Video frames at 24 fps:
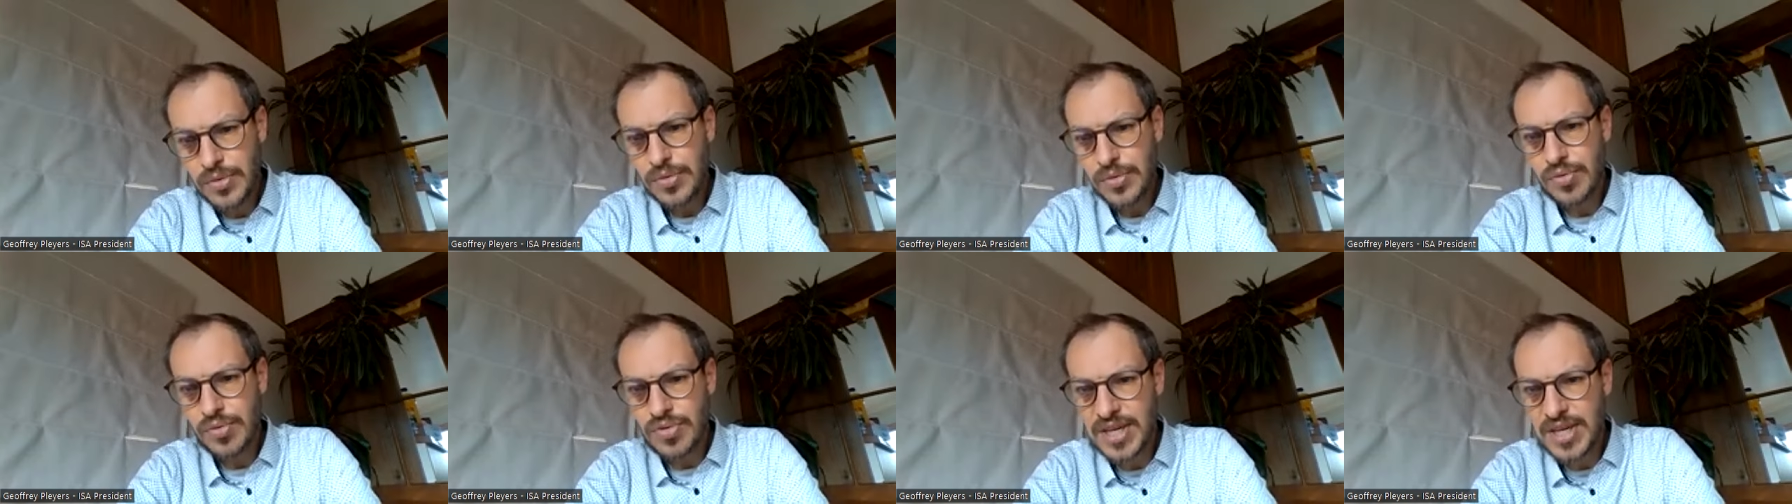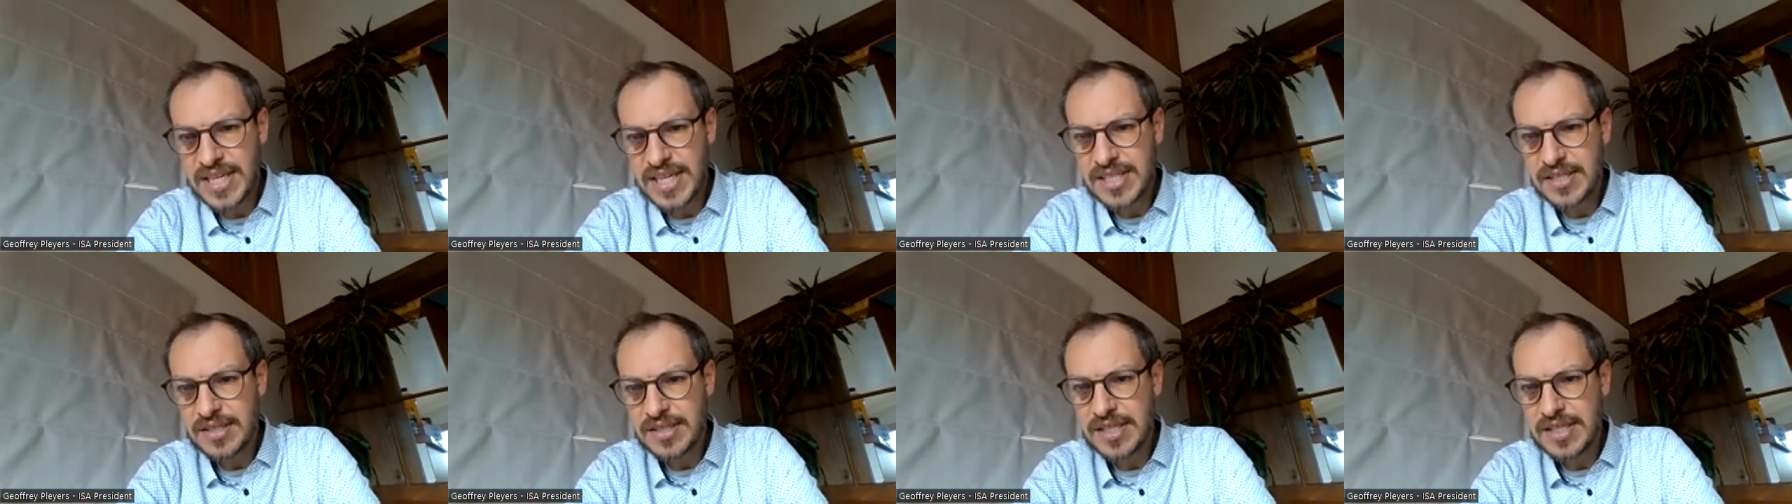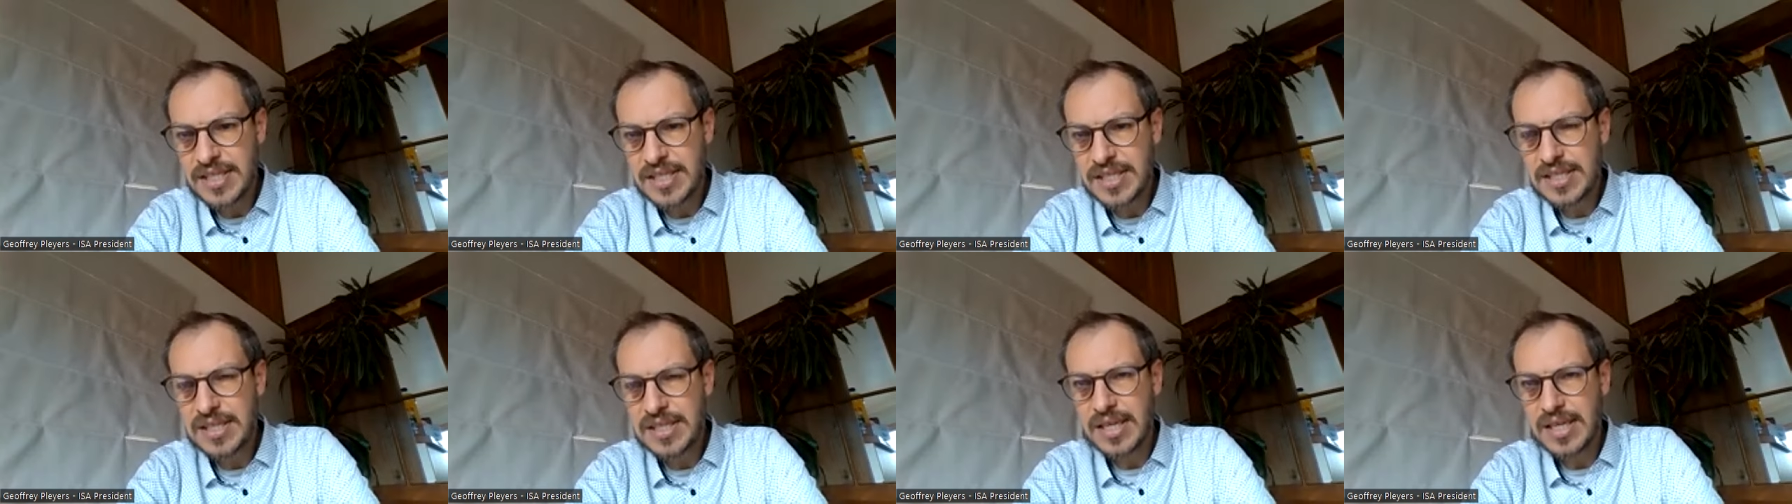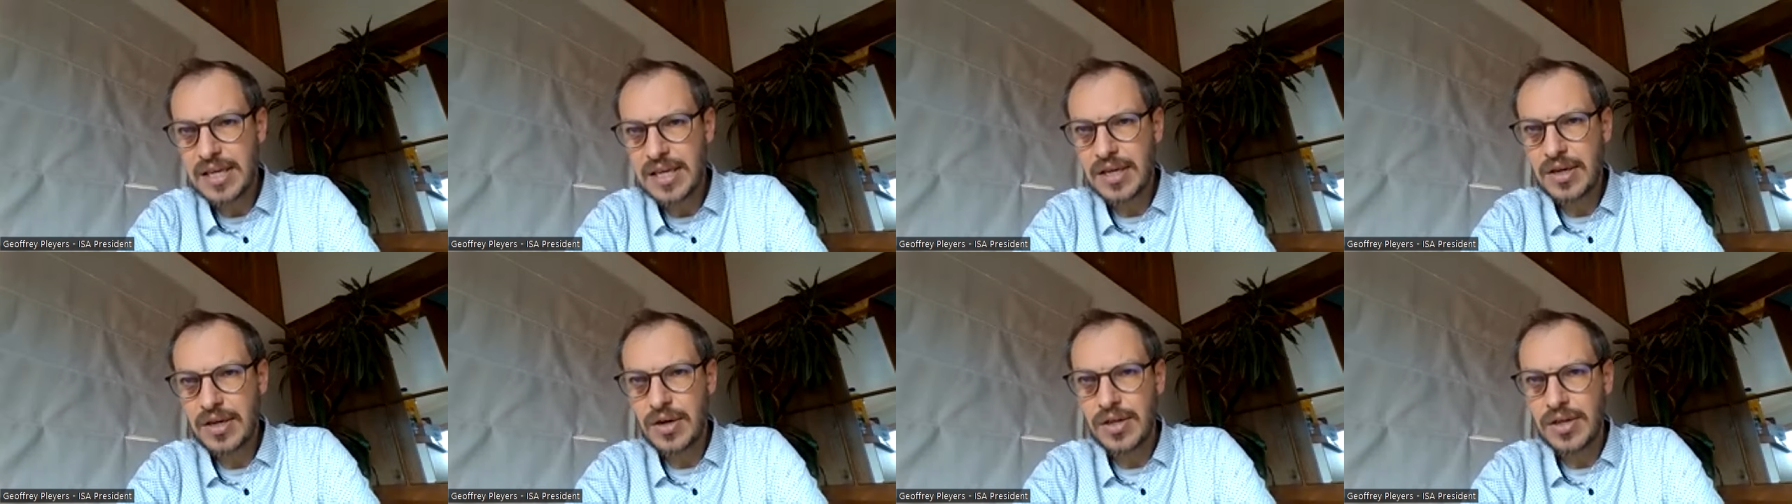to strengthen this
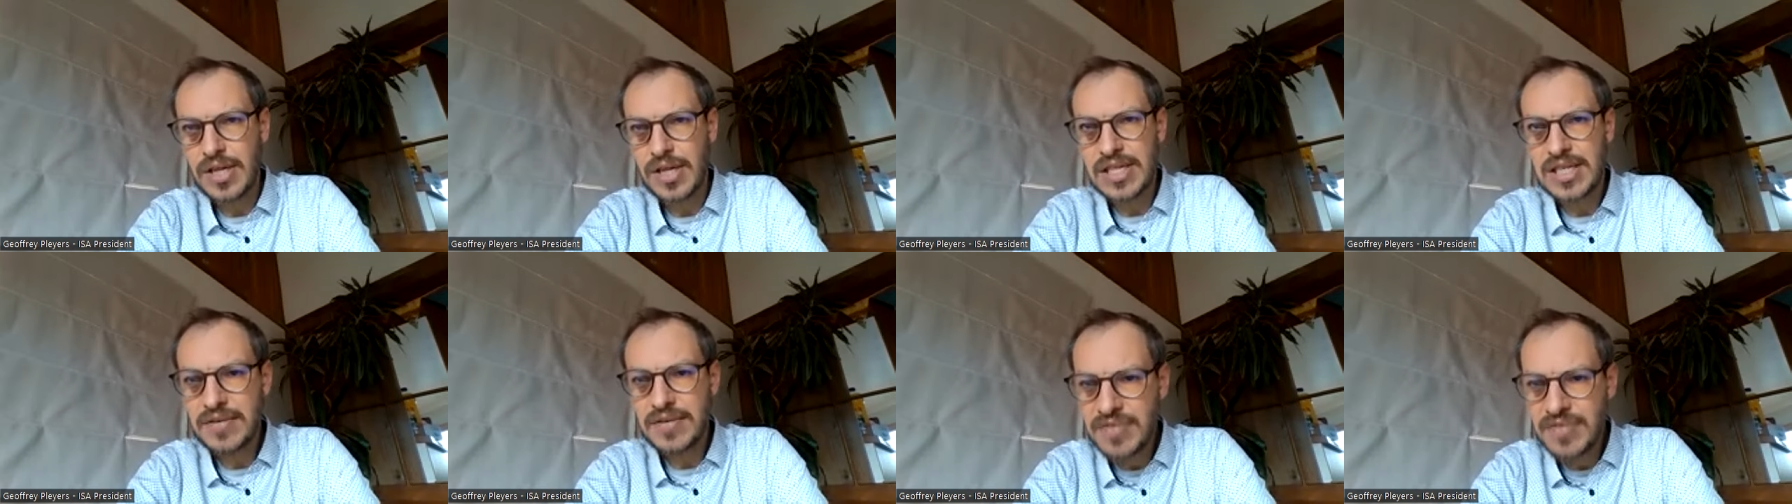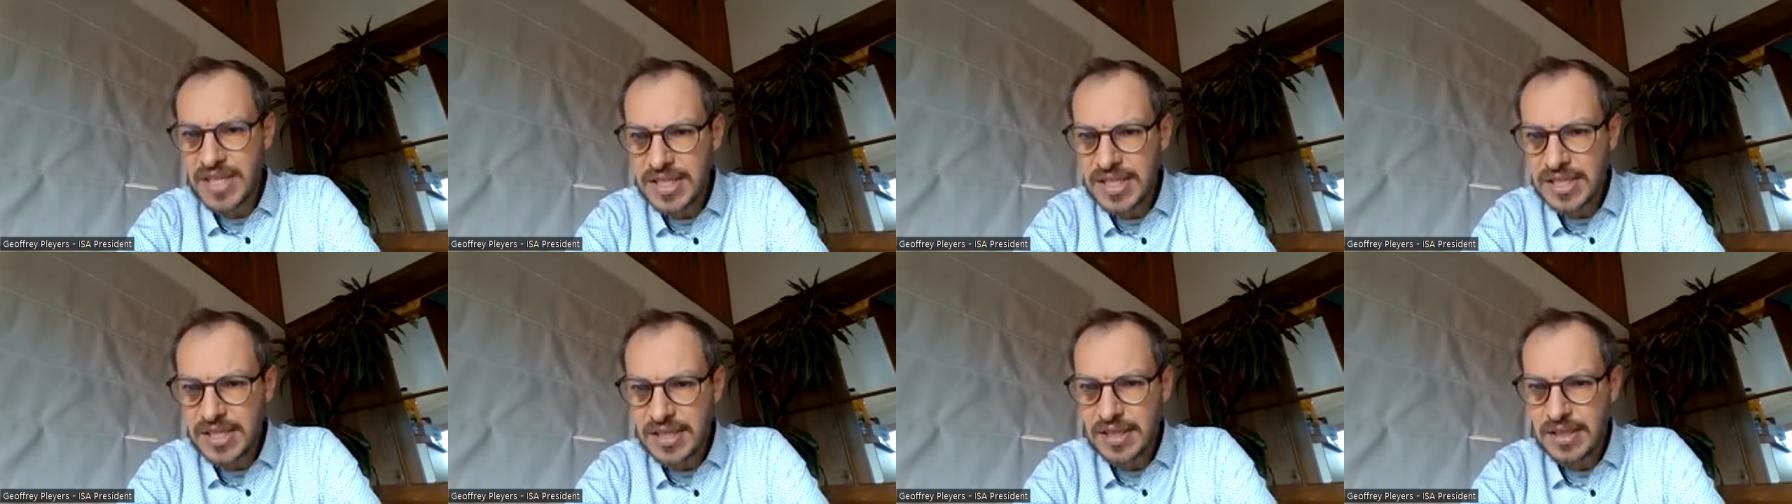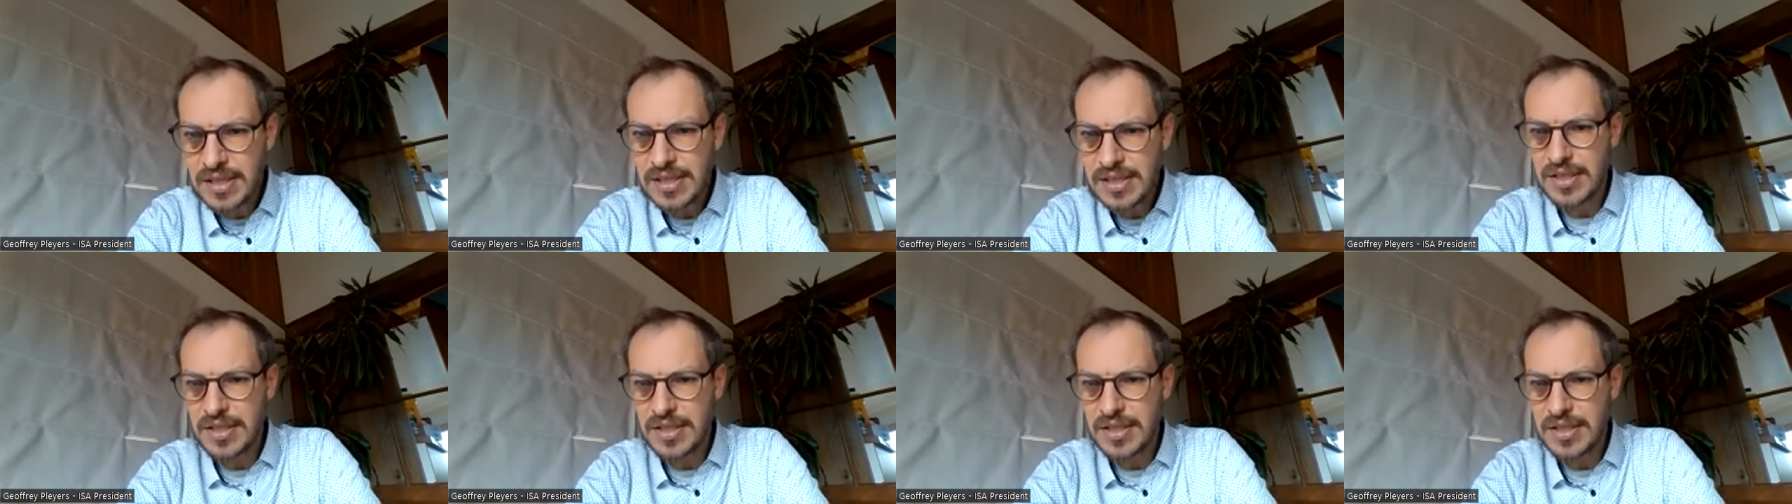connectiveness,